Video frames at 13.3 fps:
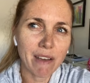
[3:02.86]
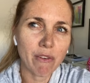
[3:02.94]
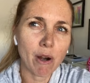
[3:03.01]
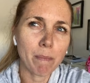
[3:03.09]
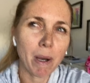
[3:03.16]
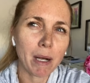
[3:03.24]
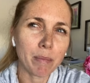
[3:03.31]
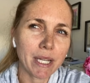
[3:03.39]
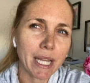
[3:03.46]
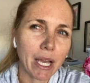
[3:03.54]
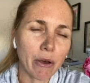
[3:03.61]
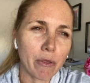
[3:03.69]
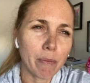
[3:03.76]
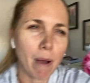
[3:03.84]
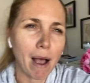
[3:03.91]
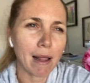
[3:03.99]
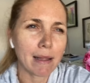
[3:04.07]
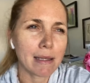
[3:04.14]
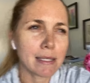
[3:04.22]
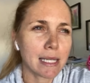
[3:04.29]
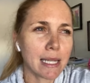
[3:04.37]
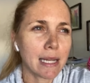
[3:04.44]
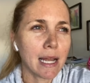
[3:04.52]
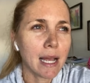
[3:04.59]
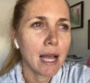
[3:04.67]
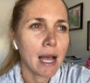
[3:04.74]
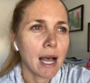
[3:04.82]
any of our public health
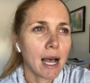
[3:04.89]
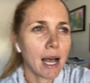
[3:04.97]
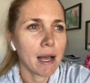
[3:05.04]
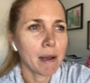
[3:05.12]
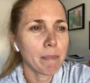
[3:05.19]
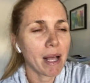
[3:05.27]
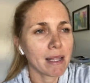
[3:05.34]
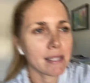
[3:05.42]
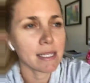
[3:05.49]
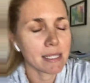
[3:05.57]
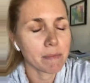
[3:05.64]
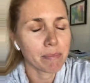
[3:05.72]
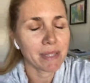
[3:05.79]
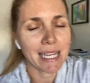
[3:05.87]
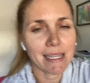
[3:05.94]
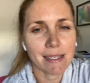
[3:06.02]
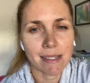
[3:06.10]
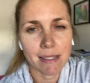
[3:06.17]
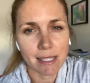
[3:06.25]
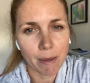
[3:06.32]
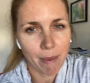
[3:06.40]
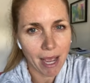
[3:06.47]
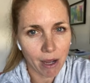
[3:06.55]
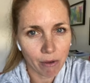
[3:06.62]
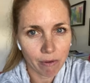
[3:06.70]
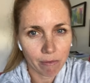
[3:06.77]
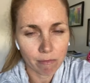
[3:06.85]
policies in place
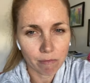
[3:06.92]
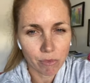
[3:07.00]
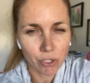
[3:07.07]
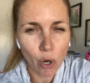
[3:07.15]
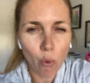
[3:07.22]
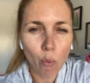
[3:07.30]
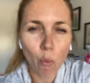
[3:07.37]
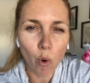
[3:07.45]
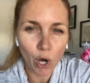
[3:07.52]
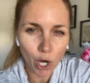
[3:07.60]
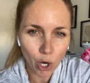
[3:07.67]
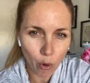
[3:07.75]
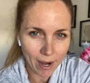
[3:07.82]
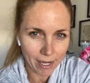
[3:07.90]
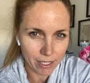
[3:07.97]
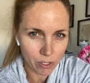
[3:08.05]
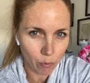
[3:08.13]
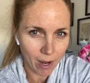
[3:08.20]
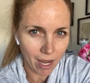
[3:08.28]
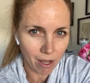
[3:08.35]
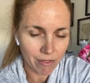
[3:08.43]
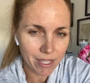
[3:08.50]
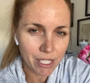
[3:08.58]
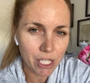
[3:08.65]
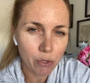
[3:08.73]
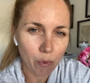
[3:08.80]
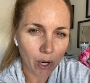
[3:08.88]
somehow don't work quite as well.
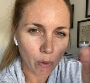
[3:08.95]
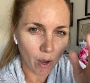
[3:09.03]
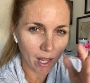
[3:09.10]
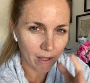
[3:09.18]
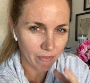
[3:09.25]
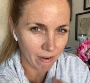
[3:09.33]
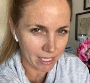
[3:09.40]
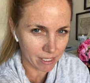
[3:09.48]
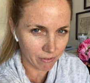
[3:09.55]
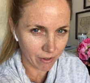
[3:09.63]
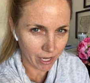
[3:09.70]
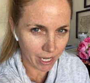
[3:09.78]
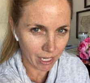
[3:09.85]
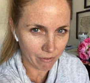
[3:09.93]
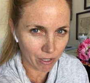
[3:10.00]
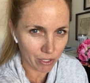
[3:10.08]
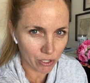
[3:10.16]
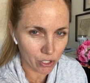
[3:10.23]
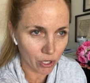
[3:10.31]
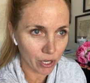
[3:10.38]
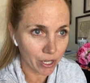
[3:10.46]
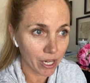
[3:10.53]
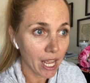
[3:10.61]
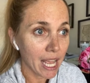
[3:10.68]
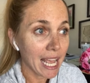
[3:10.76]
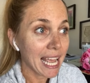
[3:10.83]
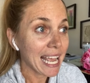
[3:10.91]
This is what qualifies a variant of concern.